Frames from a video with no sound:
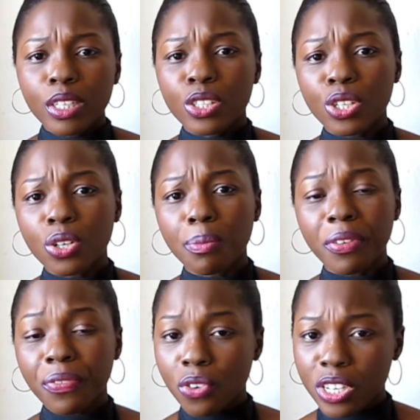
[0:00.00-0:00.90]
So
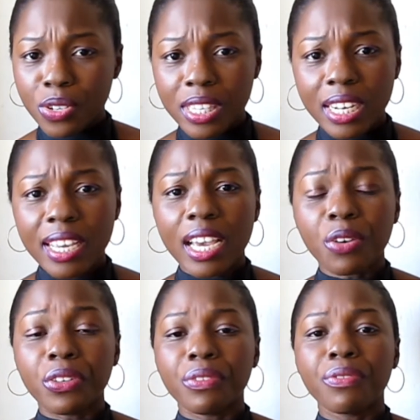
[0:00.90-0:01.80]
before using it, I
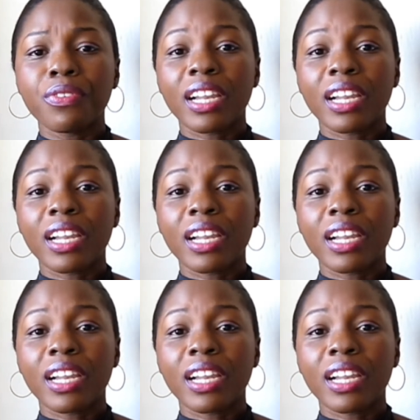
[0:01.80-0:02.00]
would have